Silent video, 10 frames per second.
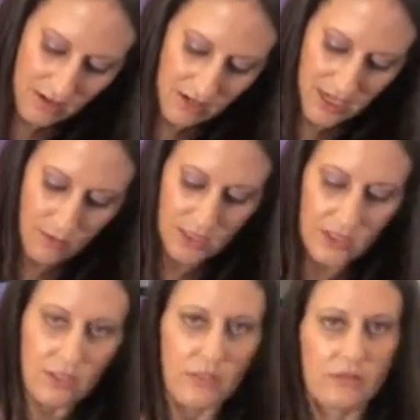Okay,
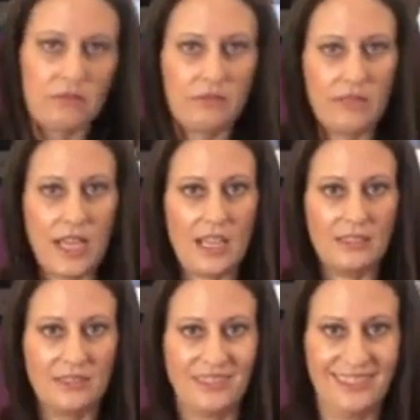1, 2.
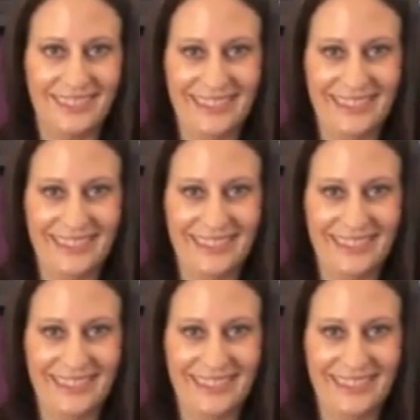Yeah?